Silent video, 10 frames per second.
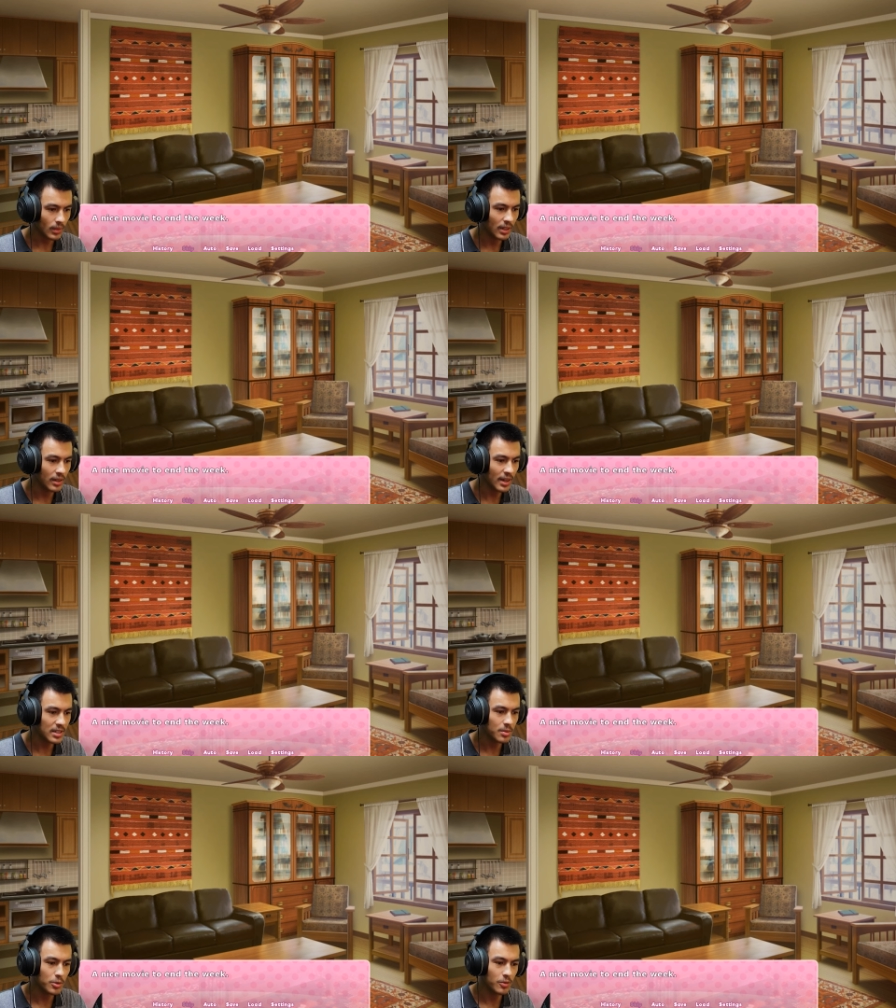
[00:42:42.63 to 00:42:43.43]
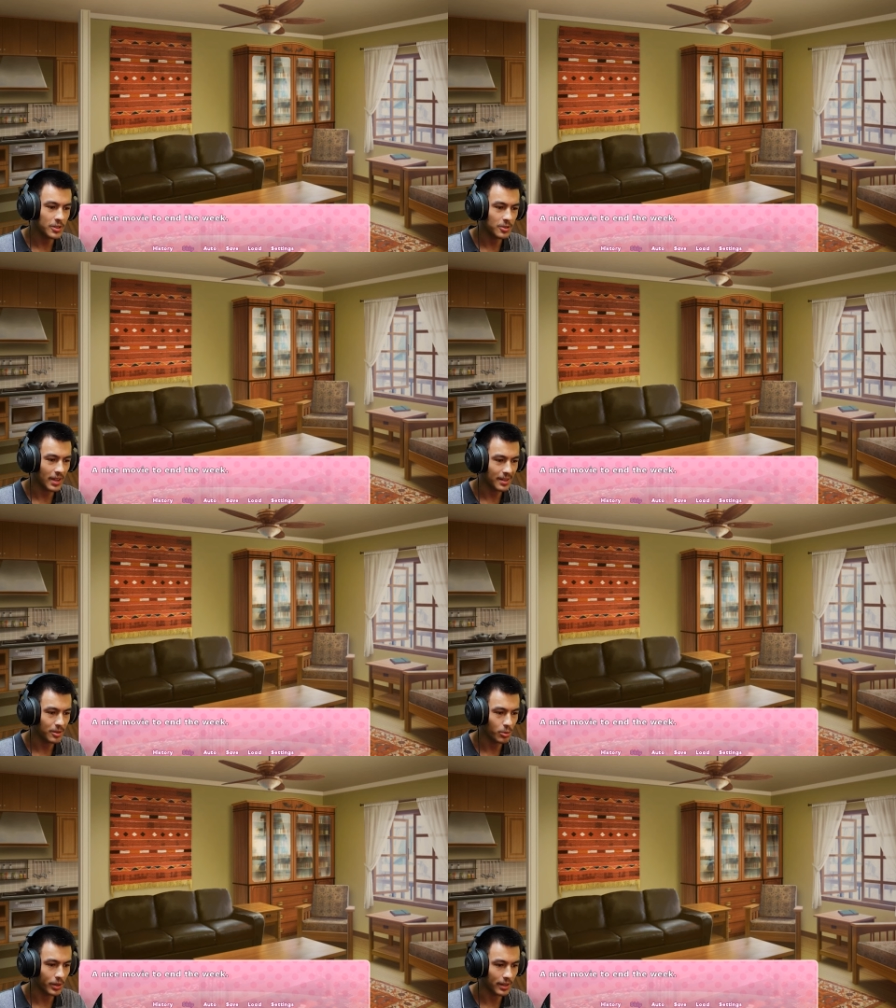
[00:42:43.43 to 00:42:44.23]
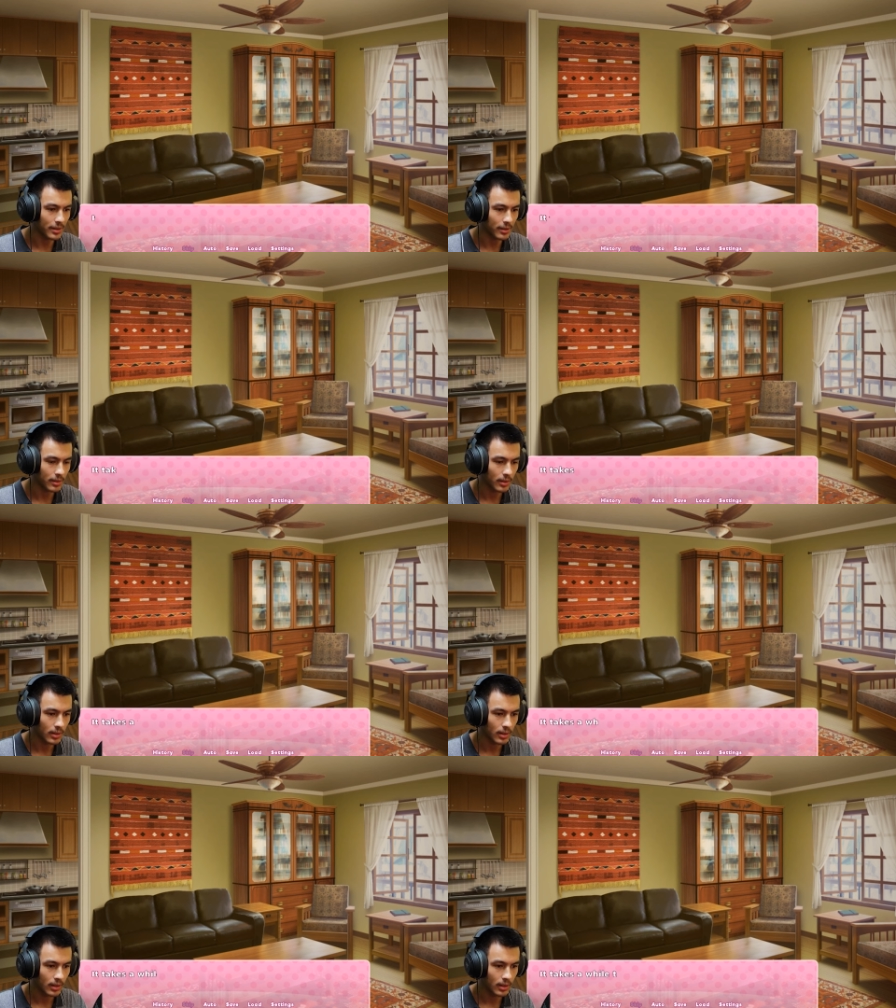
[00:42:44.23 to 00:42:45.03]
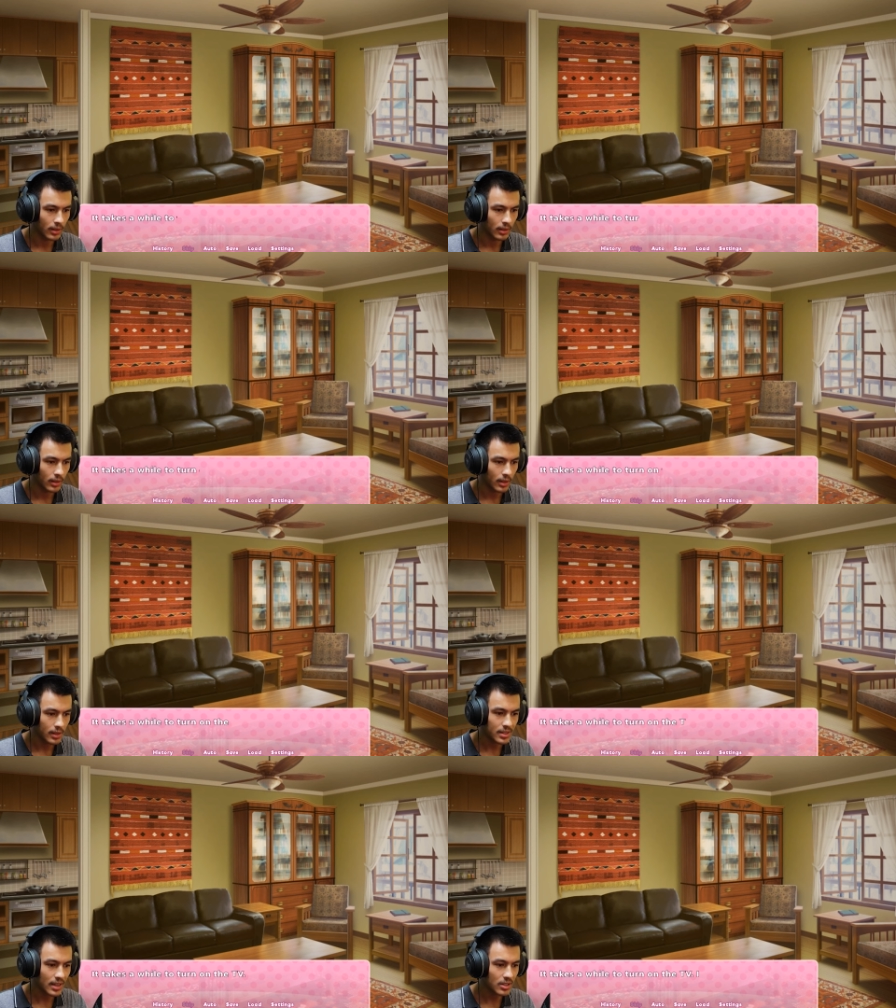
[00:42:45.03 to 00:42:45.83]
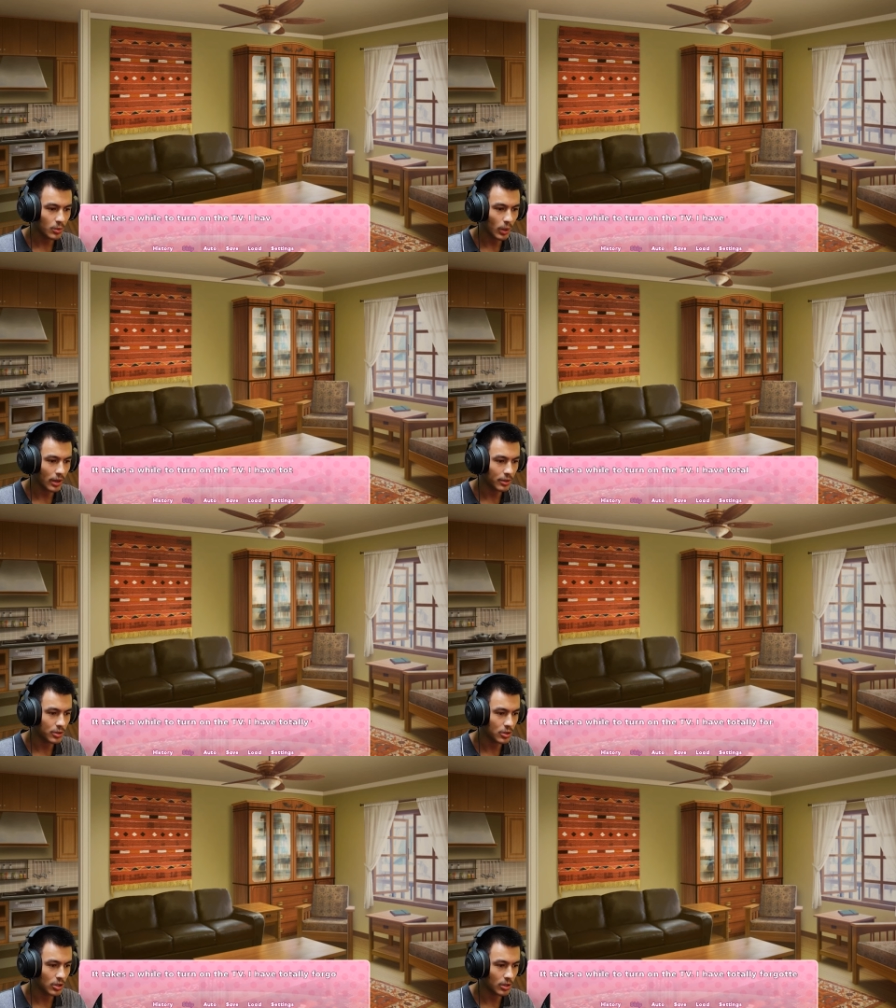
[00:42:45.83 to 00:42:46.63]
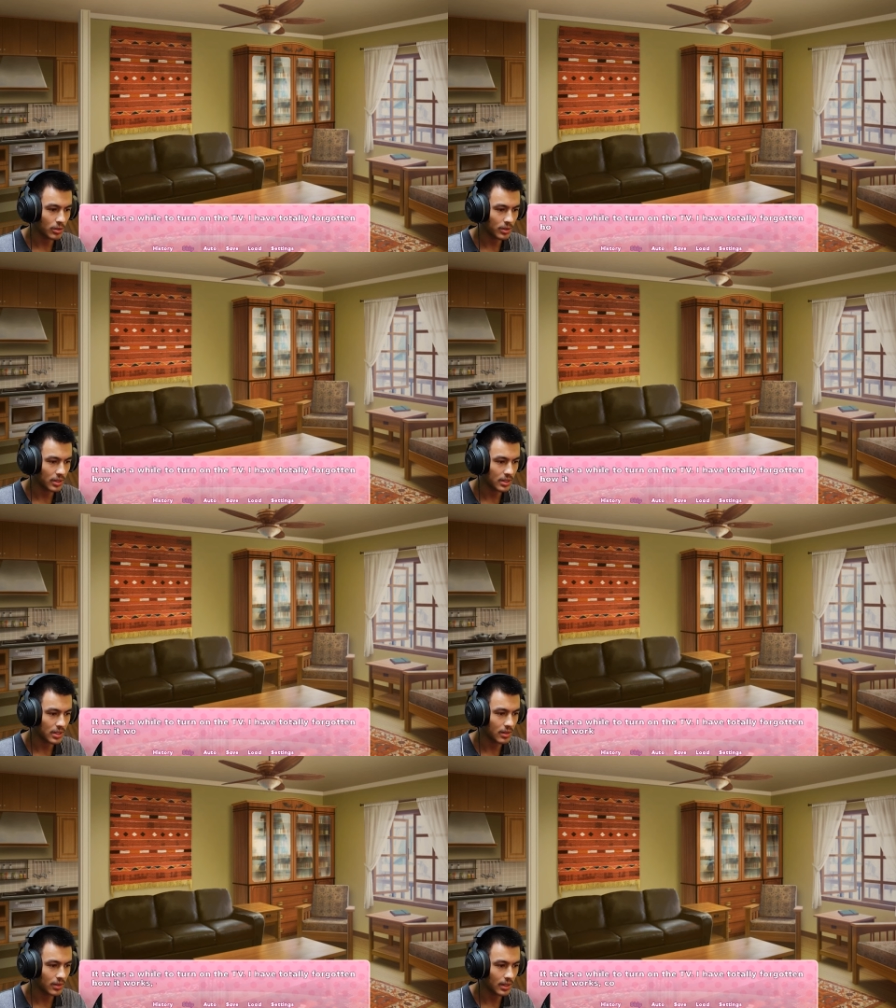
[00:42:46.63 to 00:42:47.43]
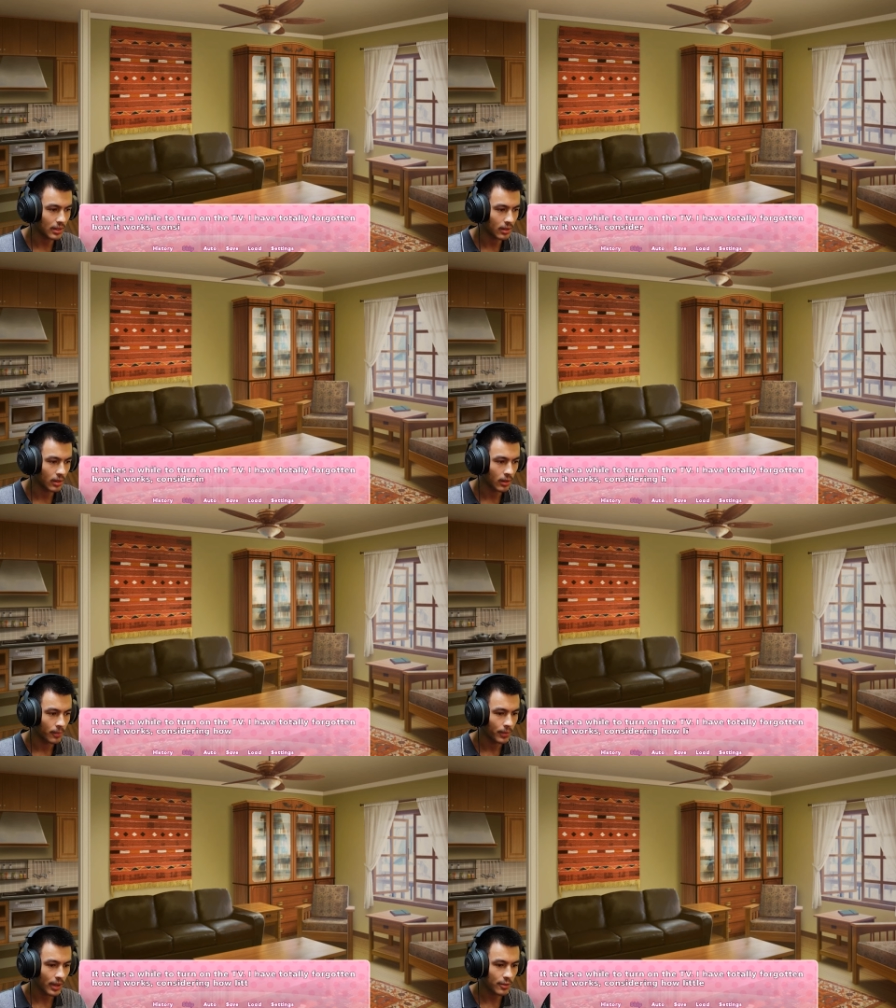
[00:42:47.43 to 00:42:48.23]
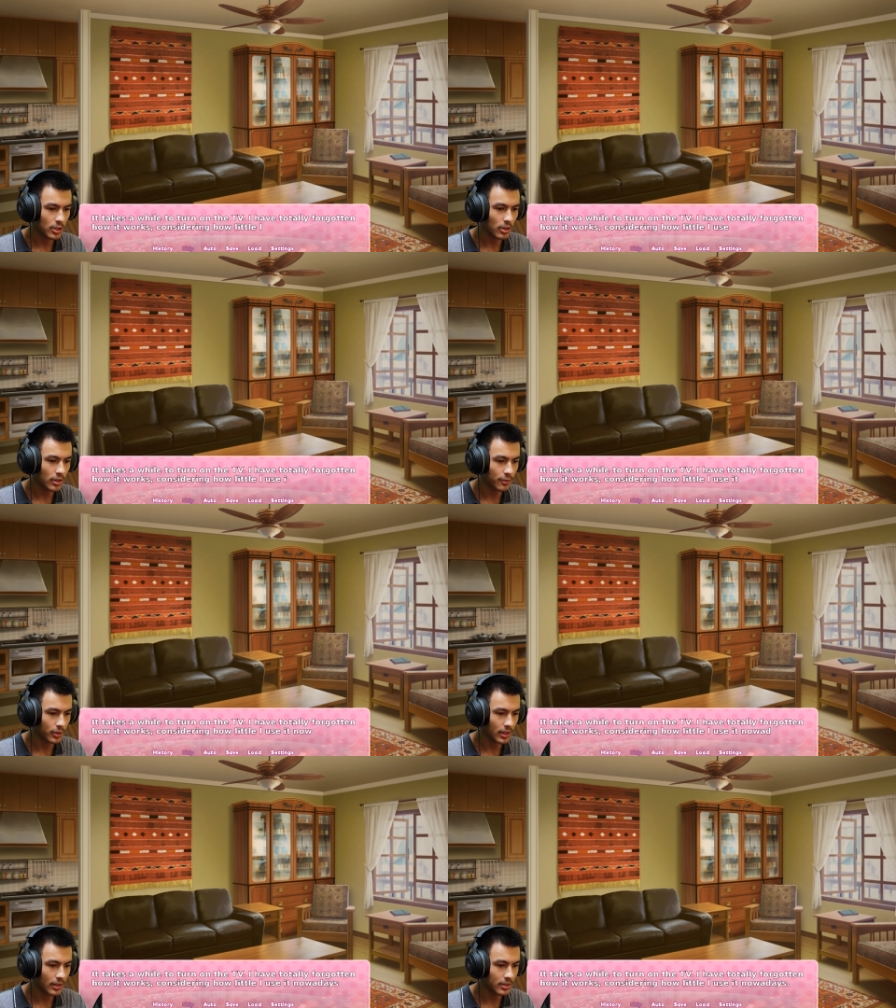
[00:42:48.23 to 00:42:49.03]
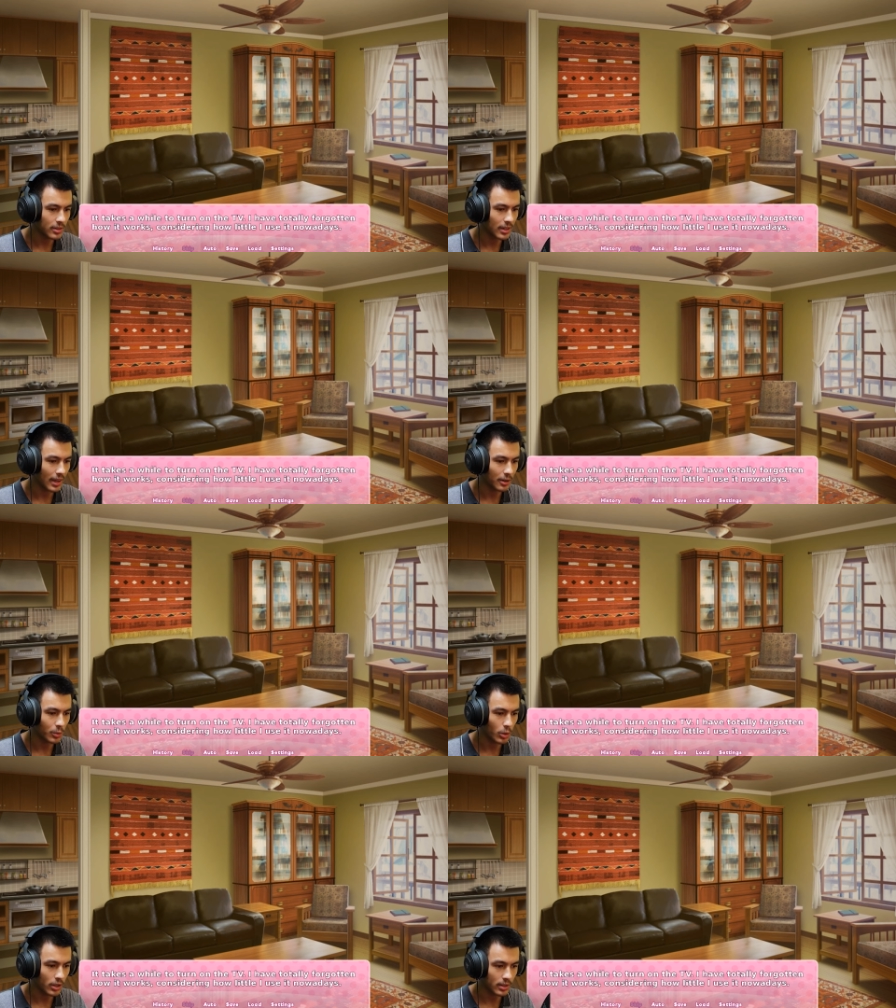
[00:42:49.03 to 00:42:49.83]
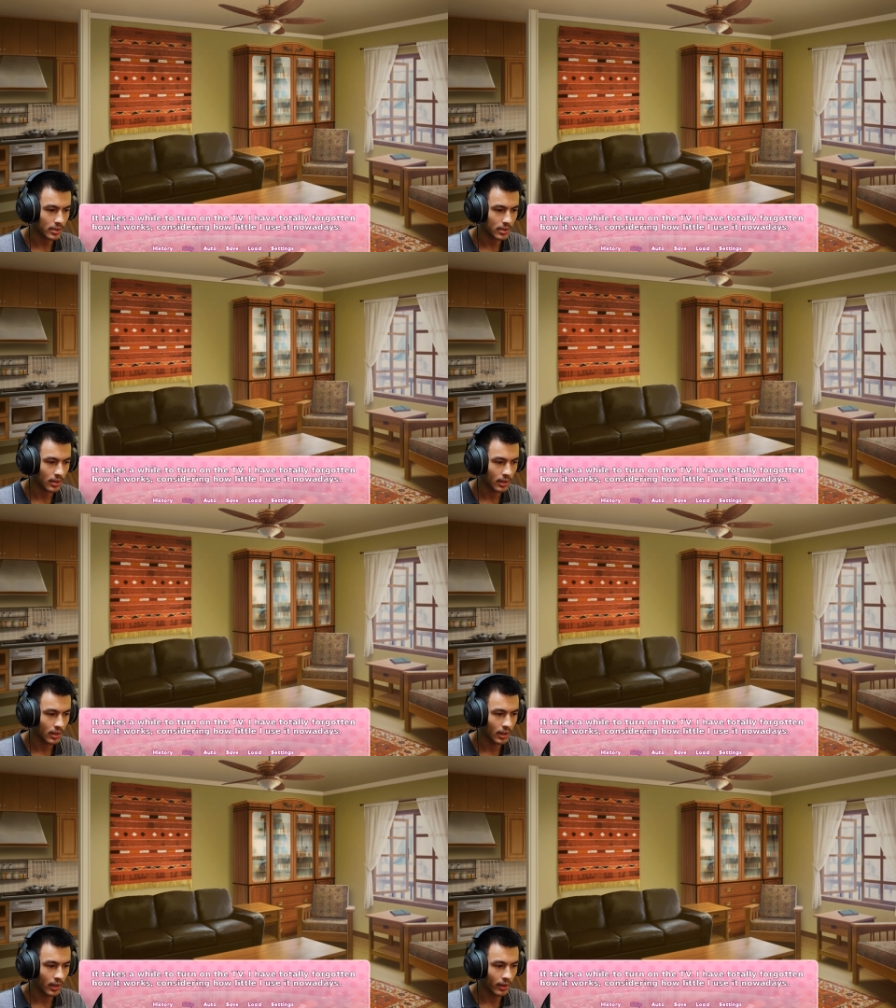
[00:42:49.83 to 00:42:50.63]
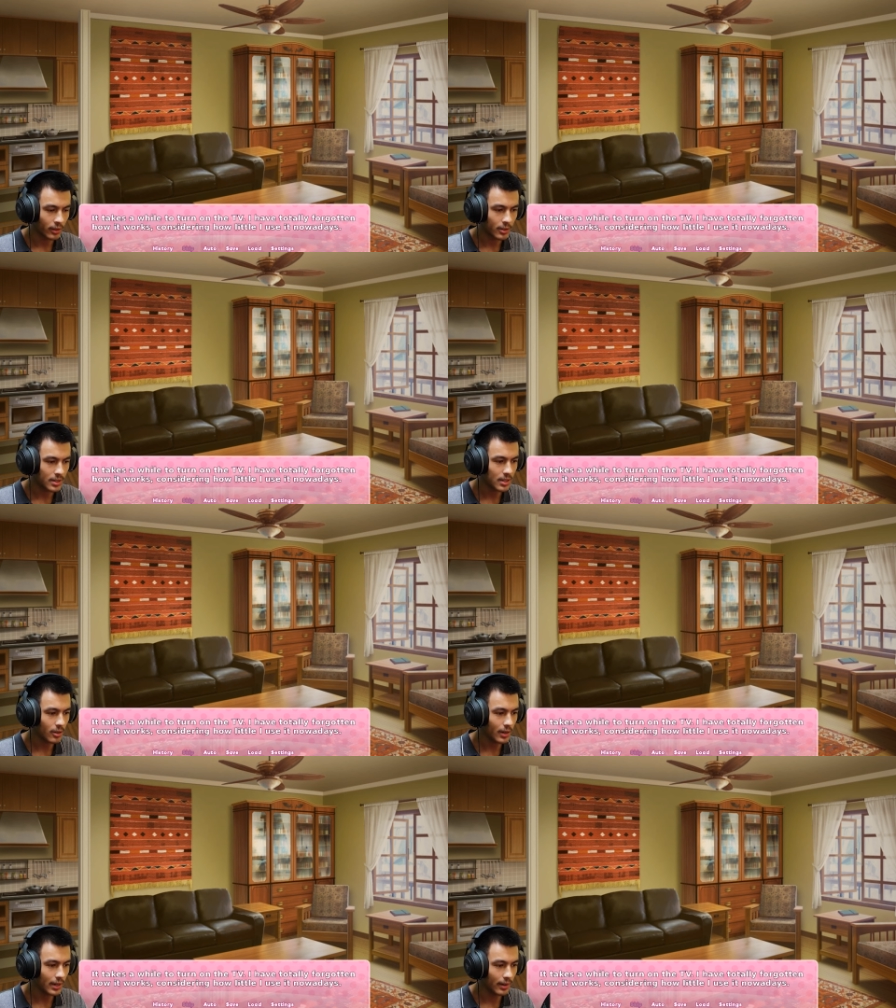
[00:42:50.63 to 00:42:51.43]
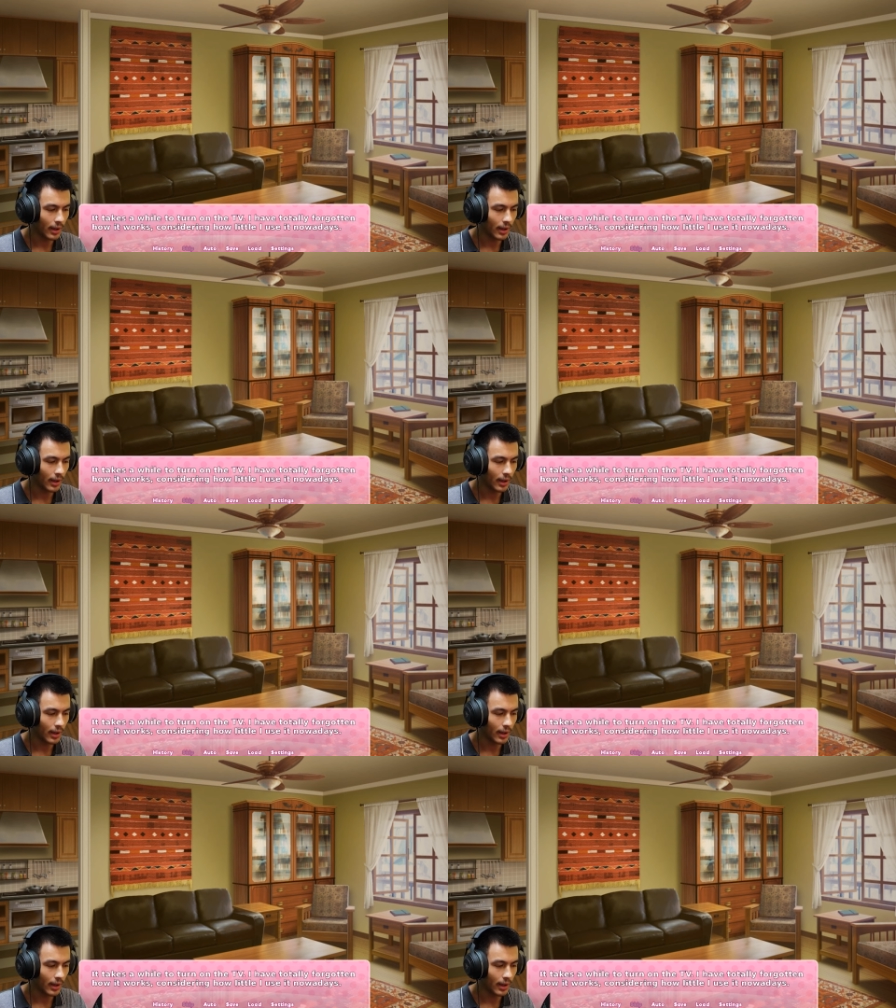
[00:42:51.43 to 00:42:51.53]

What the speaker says: A nice movie to end the week. It takes a while to turn on the TV. I've totally forgotten how it works. Considering...